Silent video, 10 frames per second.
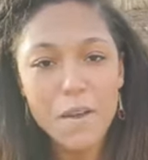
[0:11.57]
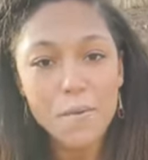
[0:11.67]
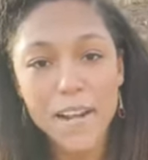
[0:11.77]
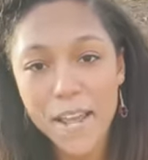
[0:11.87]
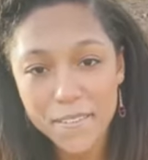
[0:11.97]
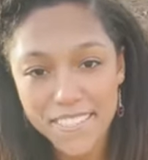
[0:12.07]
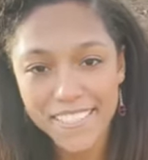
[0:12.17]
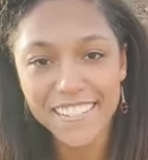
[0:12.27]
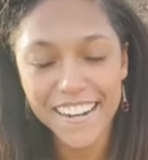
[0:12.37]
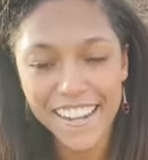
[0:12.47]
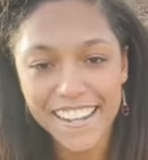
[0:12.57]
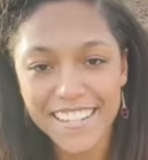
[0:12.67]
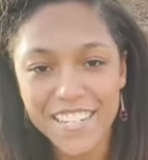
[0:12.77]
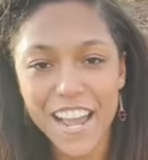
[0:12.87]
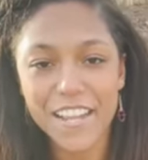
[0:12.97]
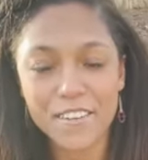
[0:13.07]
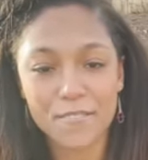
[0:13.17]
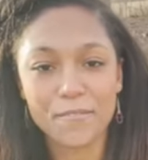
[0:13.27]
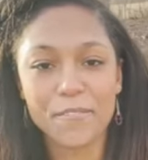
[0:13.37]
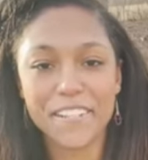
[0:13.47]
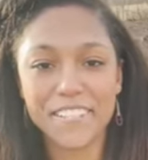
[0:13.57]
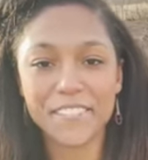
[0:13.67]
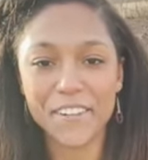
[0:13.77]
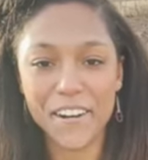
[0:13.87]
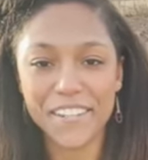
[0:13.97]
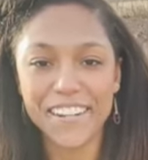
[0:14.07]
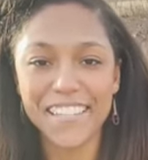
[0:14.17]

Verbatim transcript: When I was your age, I went to Walker